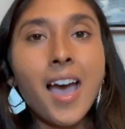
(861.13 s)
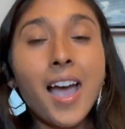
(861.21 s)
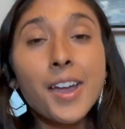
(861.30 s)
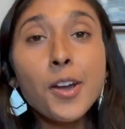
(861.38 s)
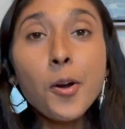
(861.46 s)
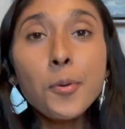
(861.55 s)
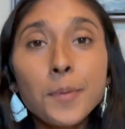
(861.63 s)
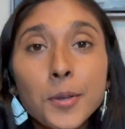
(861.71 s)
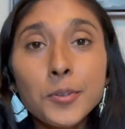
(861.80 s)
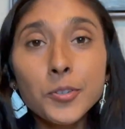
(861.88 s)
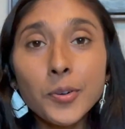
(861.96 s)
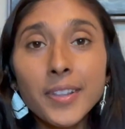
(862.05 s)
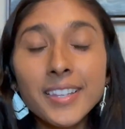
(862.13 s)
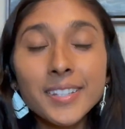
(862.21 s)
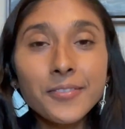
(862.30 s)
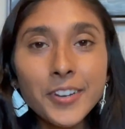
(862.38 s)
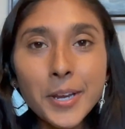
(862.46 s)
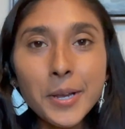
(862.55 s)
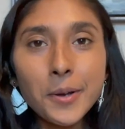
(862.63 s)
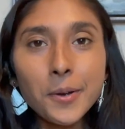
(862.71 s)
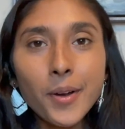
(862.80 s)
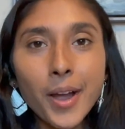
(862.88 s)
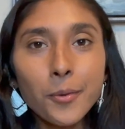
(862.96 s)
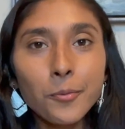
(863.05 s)
I hope you enjoyed this video.
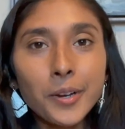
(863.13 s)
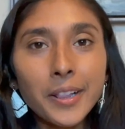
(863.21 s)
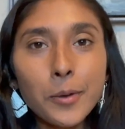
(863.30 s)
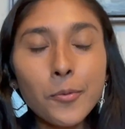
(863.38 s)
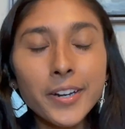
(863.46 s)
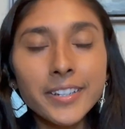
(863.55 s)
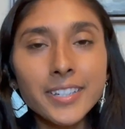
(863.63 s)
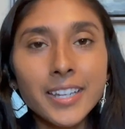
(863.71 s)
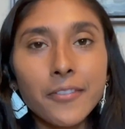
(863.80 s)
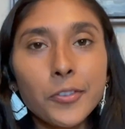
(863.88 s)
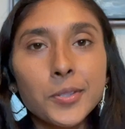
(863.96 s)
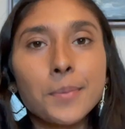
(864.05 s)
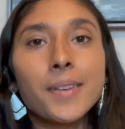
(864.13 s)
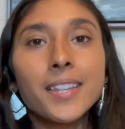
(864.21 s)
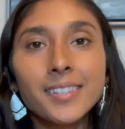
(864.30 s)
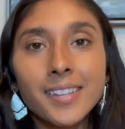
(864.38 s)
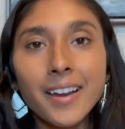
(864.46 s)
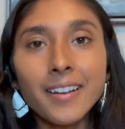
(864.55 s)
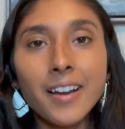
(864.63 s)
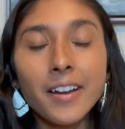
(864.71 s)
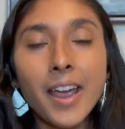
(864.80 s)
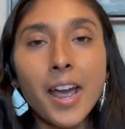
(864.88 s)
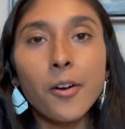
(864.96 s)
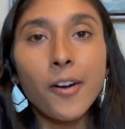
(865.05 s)
I really wanted to give you some insight on
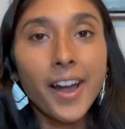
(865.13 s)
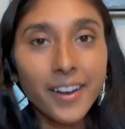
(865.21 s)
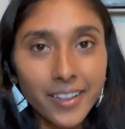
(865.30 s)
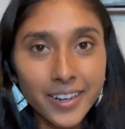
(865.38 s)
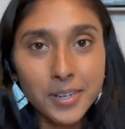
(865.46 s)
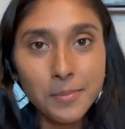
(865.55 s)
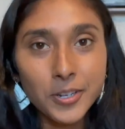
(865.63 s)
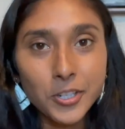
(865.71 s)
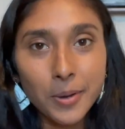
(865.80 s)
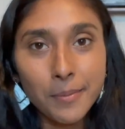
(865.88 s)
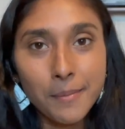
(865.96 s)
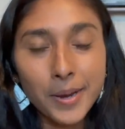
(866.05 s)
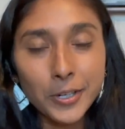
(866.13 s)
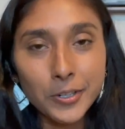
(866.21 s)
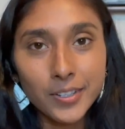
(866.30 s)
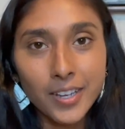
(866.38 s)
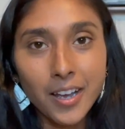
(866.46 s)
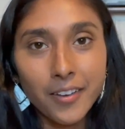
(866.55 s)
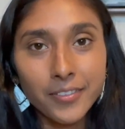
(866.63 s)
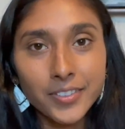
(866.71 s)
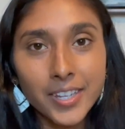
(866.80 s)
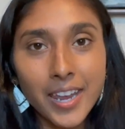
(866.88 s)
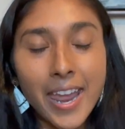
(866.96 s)
how I landed my job at Microsoft,